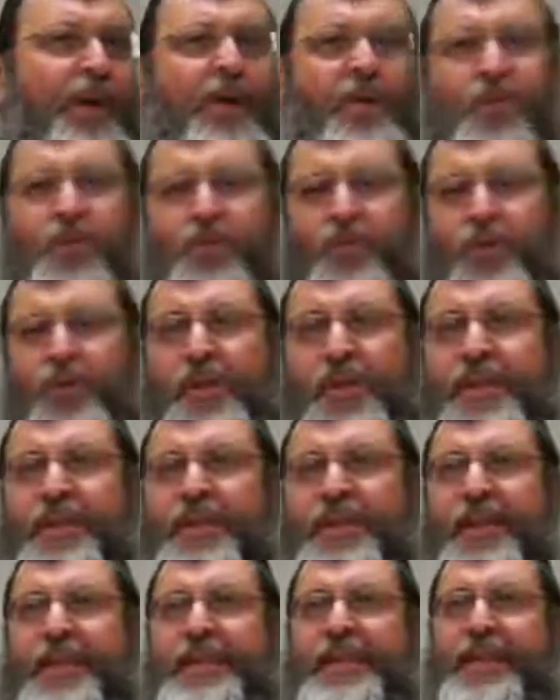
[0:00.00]
Rebuke
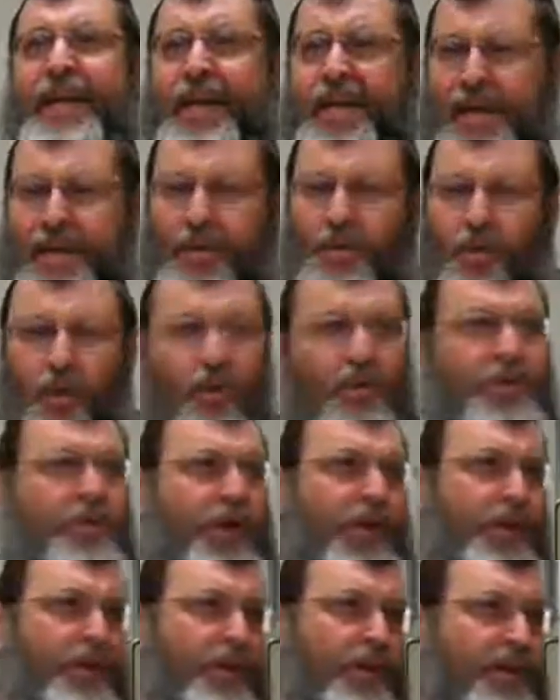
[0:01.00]
is, let's take out your
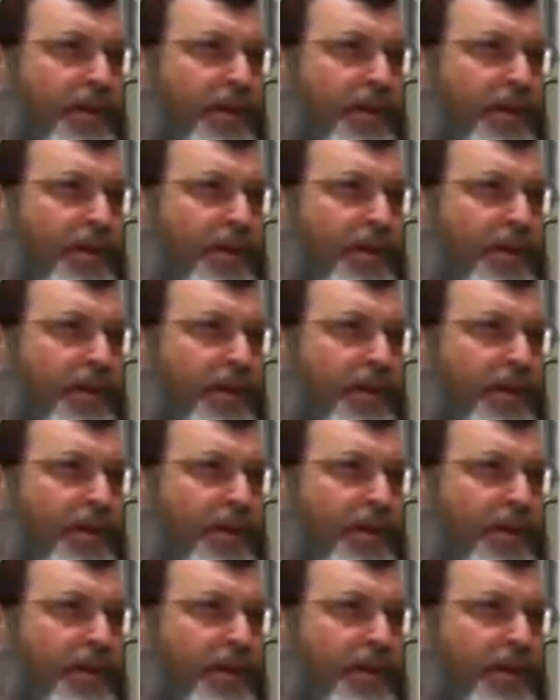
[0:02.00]
Torah.